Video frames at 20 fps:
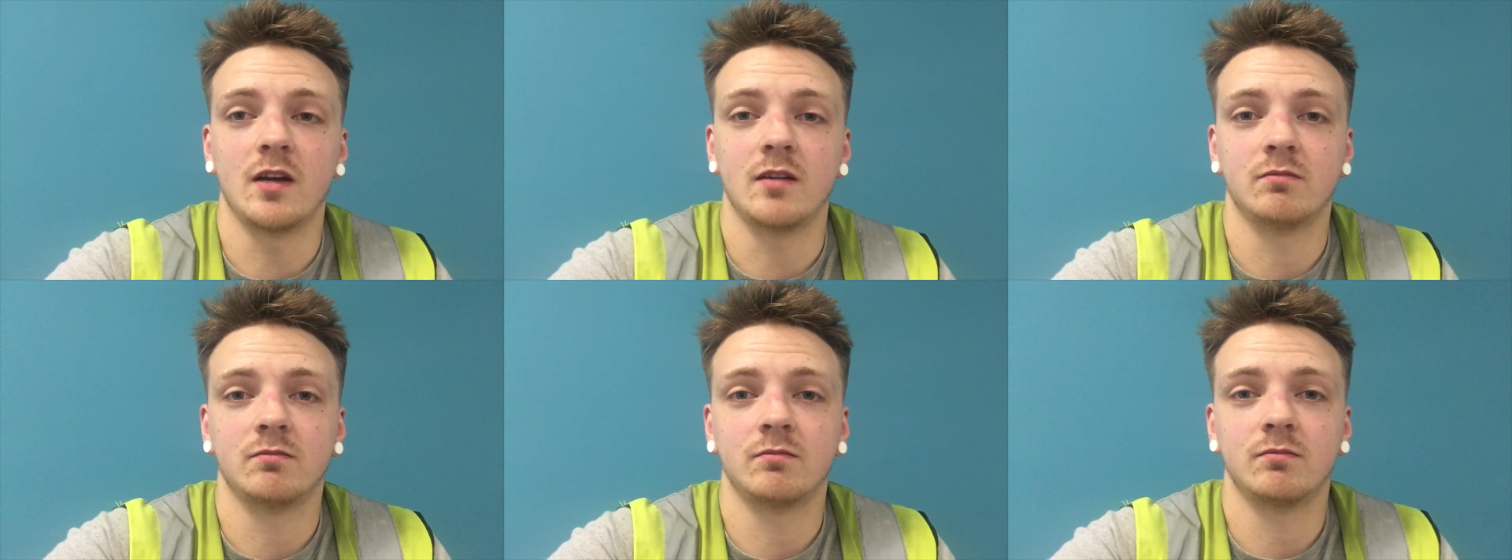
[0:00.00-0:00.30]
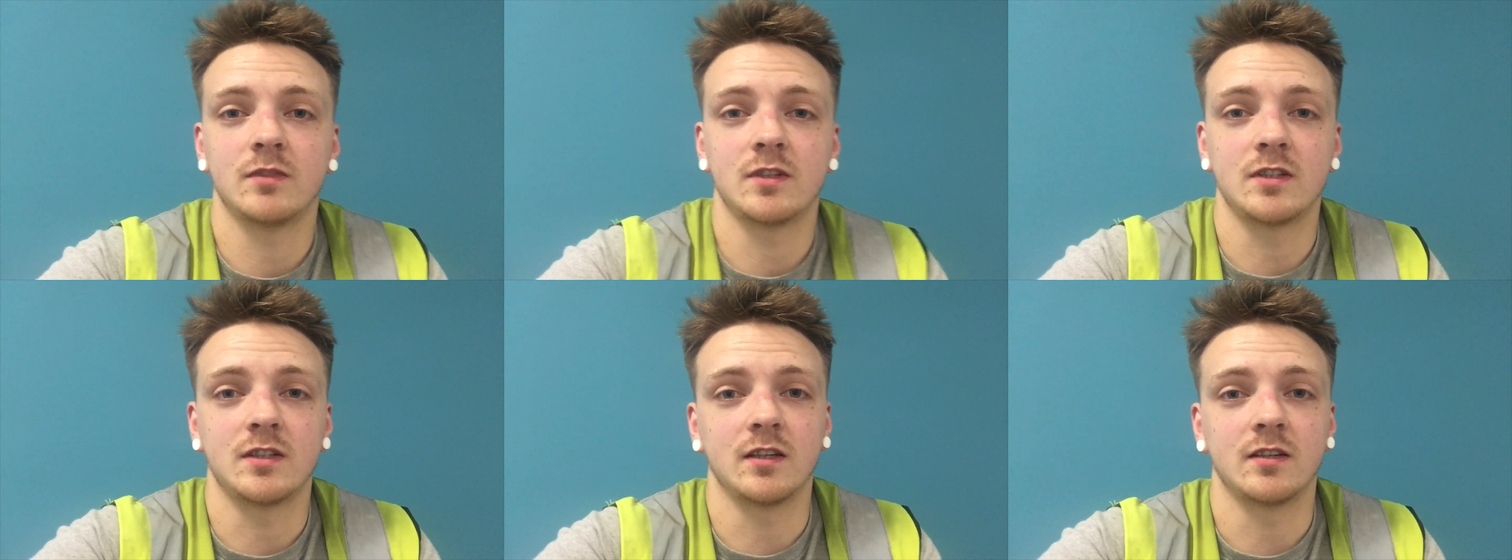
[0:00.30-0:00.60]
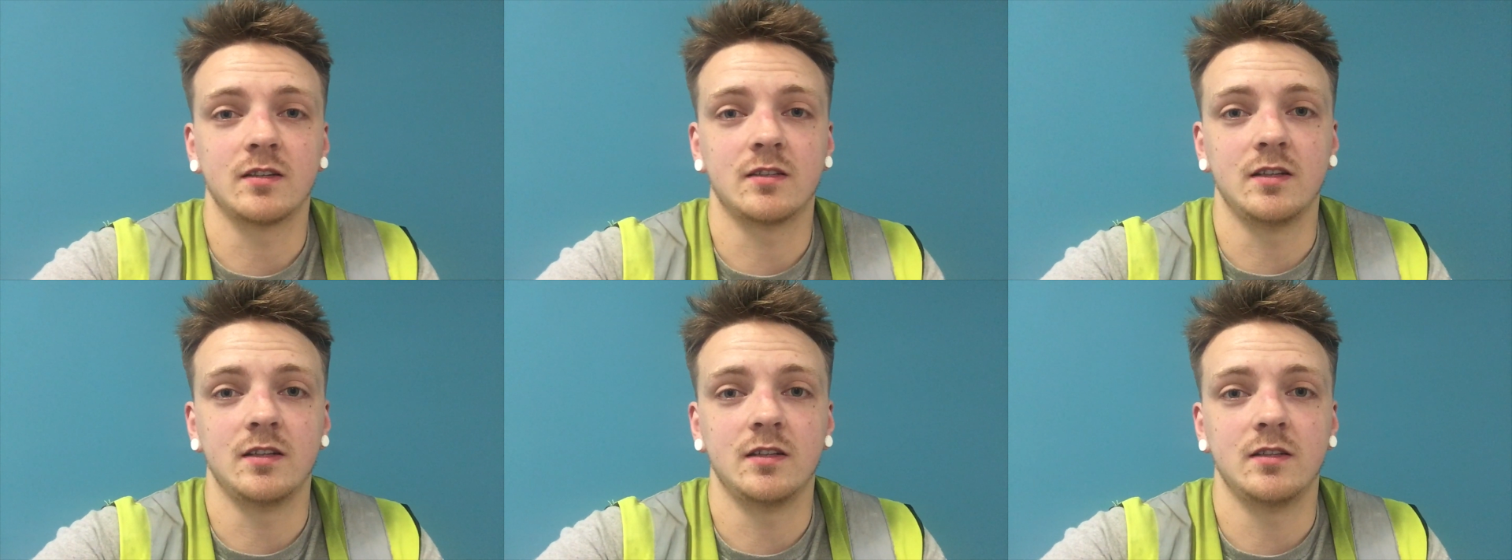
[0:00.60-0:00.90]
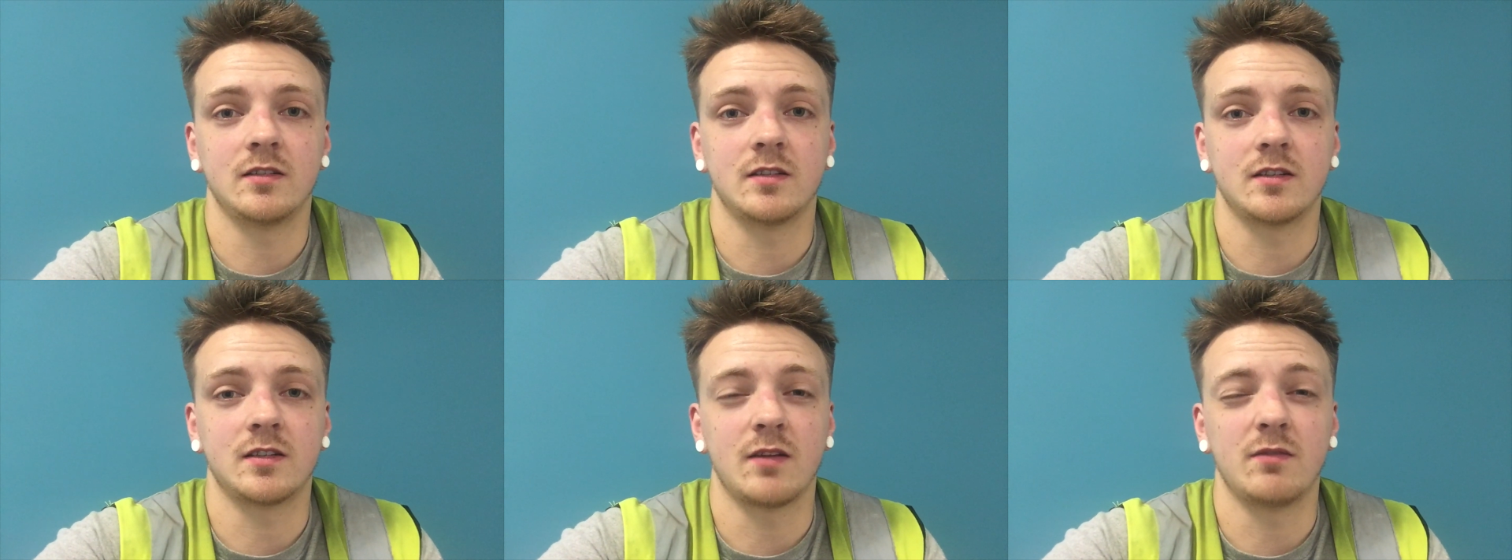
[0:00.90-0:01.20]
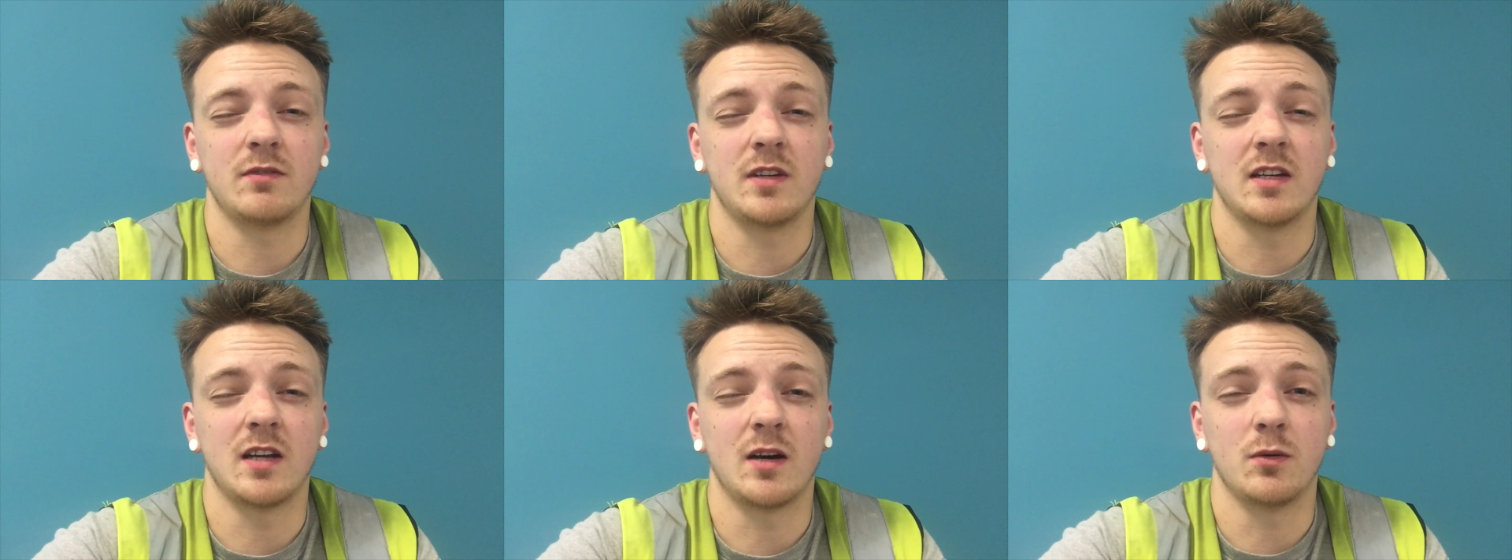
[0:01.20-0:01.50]
so I might just start
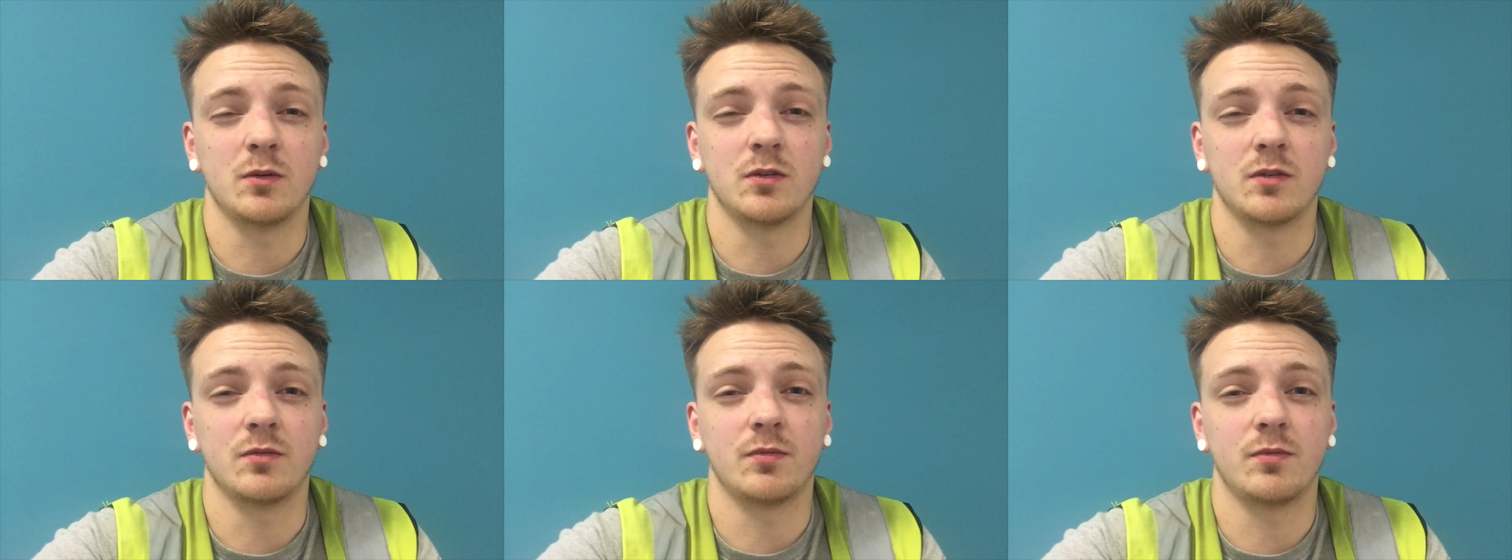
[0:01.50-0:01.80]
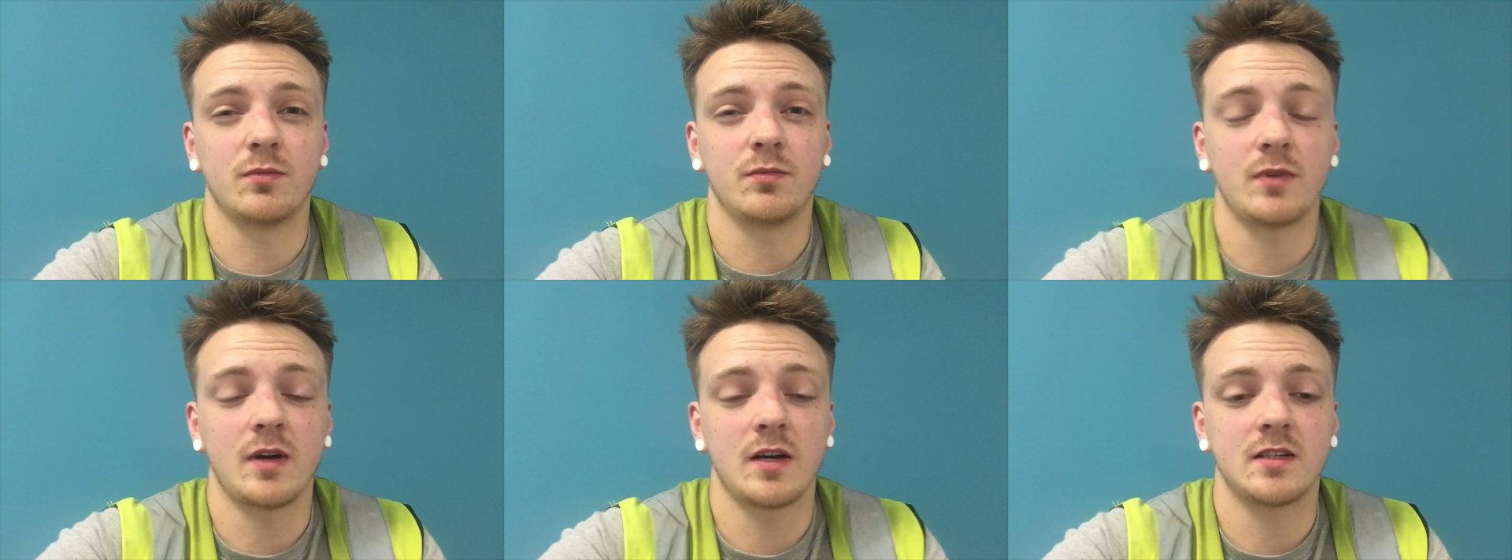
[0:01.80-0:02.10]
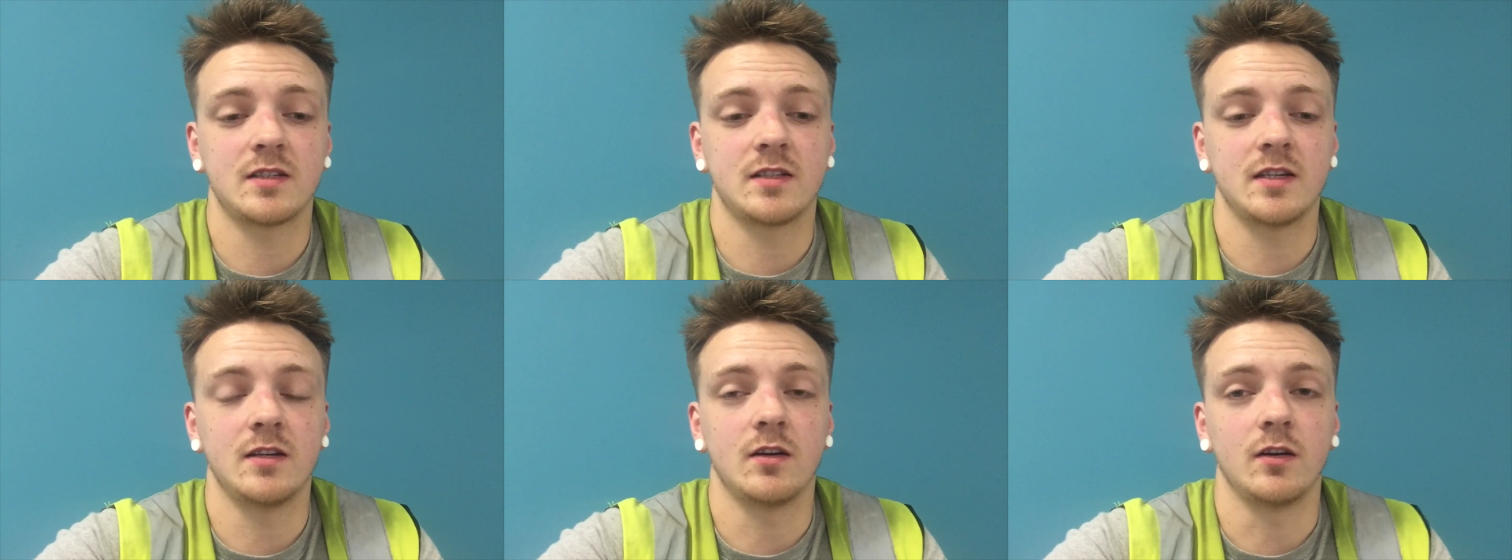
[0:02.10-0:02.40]
using my camera a bit